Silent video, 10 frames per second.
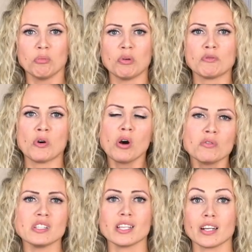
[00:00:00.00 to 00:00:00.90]
Before I
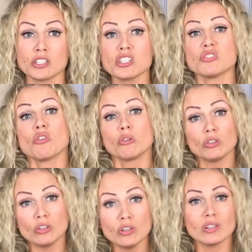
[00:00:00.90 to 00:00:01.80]
always said, I just
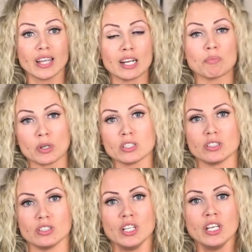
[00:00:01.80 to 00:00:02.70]
don't look like a
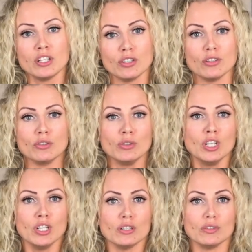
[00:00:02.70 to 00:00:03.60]
person, you know,